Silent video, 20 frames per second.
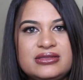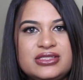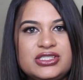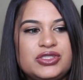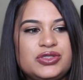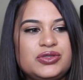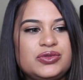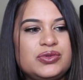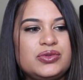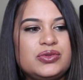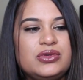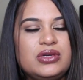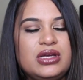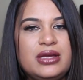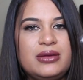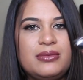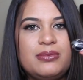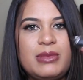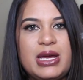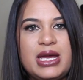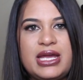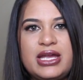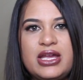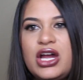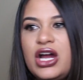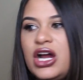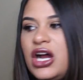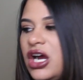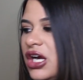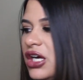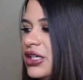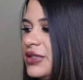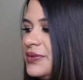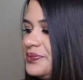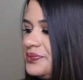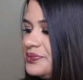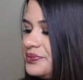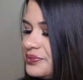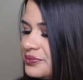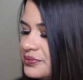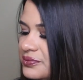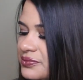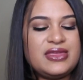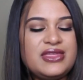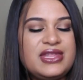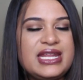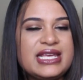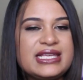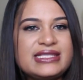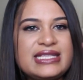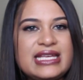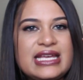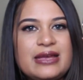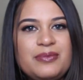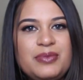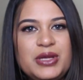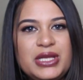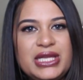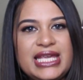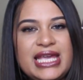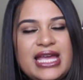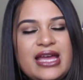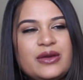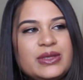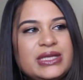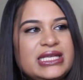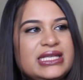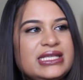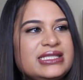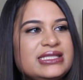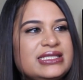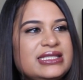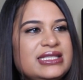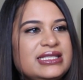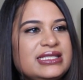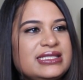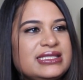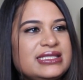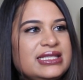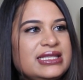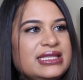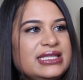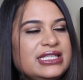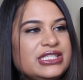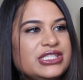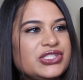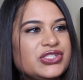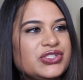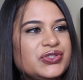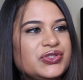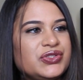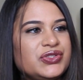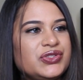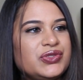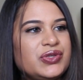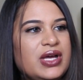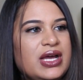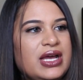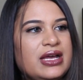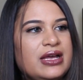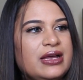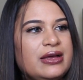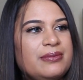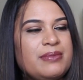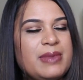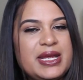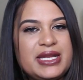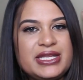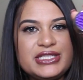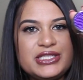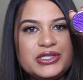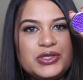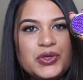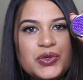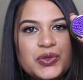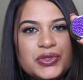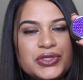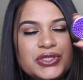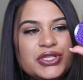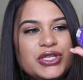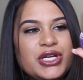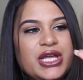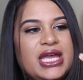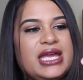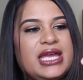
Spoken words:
to my car. Then the next thing I'm pulling out is this little medicine holder,